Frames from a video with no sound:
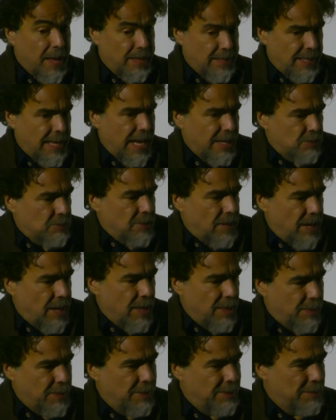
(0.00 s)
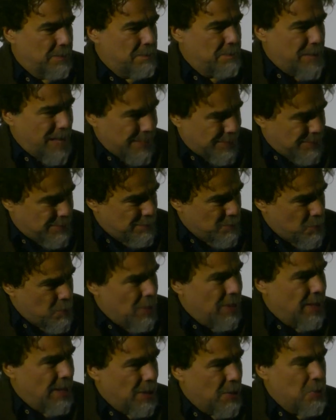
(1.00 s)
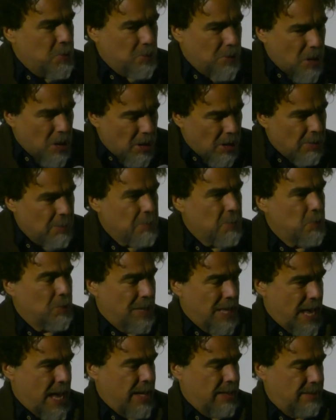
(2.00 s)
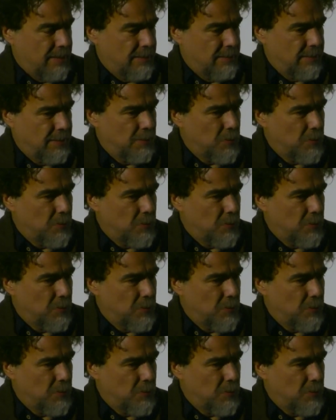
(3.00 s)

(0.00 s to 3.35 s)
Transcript: And that's, I think, the best way I could come with that,